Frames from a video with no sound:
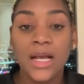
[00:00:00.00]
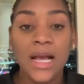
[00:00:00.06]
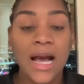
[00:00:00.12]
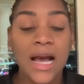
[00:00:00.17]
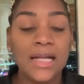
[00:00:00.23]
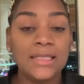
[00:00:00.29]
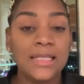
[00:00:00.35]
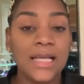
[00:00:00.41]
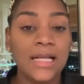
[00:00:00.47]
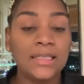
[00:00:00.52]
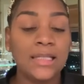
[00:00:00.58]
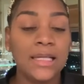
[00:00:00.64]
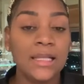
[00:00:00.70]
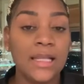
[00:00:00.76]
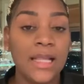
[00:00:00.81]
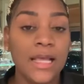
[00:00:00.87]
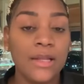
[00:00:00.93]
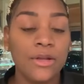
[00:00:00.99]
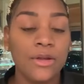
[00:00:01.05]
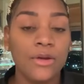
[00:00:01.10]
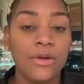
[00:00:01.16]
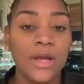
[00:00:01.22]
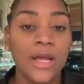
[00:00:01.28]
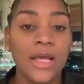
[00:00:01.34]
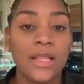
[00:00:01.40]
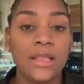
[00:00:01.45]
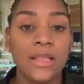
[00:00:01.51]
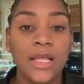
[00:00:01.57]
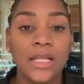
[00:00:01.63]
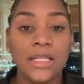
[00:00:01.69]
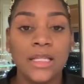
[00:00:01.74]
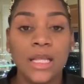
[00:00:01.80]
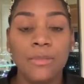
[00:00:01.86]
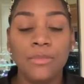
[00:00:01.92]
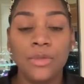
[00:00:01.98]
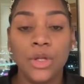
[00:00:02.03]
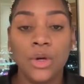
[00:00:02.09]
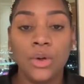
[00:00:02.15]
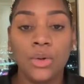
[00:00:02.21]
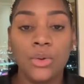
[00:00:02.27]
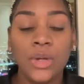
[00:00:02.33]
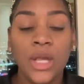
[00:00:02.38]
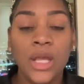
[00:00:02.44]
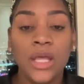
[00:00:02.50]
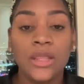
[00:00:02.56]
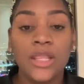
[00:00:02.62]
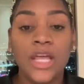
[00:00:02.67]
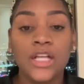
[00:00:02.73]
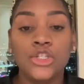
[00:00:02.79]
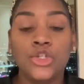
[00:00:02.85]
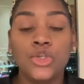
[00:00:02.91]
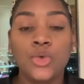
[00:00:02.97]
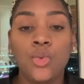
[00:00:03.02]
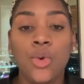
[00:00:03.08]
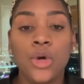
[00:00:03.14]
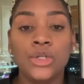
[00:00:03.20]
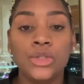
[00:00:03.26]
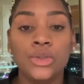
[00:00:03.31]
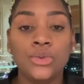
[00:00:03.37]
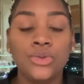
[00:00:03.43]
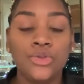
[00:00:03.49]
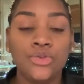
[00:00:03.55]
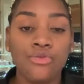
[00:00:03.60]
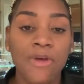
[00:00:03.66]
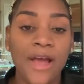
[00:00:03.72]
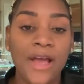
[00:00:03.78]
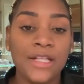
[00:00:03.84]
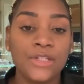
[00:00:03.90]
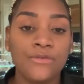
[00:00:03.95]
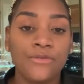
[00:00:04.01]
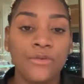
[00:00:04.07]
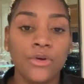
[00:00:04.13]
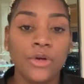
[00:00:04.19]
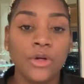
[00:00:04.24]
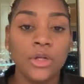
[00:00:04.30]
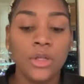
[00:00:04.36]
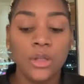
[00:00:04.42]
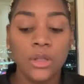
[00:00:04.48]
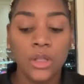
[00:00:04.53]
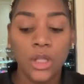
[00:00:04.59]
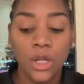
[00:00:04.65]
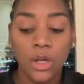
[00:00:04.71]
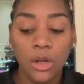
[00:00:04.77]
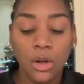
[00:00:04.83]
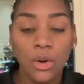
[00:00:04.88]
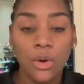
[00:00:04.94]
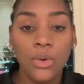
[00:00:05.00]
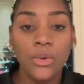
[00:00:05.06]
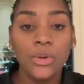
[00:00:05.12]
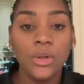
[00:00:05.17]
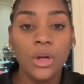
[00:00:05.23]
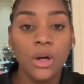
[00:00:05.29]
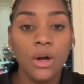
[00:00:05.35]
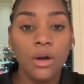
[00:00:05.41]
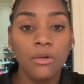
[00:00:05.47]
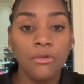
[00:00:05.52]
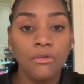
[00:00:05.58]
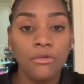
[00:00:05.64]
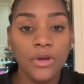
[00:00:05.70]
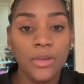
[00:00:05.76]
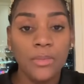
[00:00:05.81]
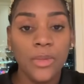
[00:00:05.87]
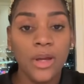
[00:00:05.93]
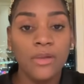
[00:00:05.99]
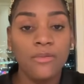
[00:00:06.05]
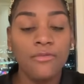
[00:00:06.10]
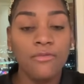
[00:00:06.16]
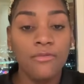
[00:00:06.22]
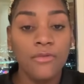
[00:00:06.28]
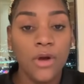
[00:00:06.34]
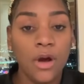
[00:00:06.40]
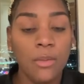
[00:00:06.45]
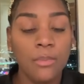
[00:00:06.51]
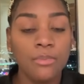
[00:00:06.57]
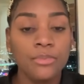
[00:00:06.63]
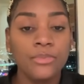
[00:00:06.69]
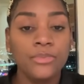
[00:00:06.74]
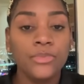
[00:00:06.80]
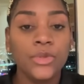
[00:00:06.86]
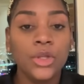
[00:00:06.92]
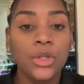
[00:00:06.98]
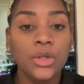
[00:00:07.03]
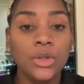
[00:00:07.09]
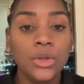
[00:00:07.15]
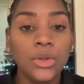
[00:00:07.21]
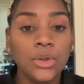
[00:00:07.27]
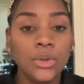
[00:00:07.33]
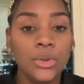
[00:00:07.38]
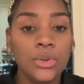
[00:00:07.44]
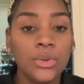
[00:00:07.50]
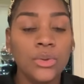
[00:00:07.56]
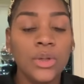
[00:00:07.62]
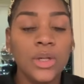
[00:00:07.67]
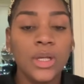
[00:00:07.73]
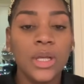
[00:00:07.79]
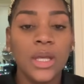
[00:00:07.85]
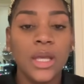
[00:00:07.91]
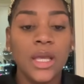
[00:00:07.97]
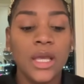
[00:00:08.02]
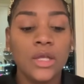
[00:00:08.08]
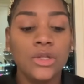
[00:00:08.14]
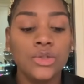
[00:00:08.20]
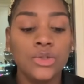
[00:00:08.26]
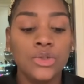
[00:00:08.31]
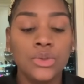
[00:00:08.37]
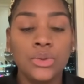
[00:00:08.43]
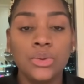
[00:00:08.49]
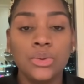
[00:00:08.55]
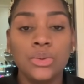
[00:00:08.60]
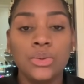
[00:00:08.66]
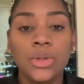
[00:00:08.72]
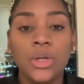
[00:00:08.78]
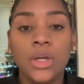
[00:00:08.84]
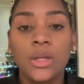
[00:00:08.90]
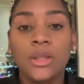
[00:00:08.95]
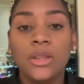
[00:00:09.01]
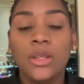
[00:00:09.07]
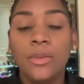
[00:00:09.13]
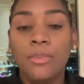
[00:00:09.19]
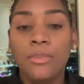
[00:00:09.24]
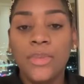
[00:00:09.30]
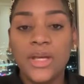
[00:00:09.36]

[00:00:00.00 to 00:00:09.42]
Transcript: Contact the lender and let them know that you want to transfer the loan agreement from you into the